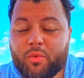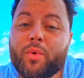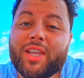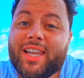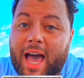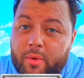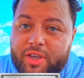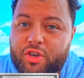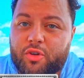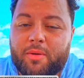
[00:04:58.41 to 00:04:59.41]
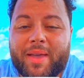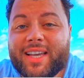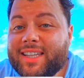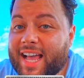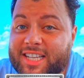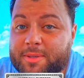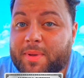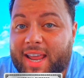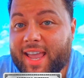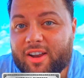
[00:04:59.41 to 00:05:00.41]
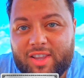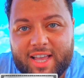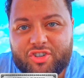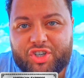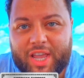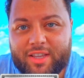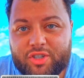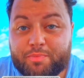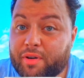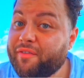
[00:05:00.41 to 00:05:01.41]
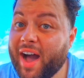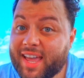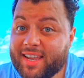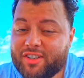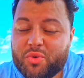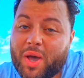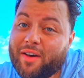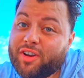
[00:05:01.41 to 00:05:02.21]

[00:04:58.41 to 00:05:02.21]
with allowing you to make a last-minute airline change provided you haven't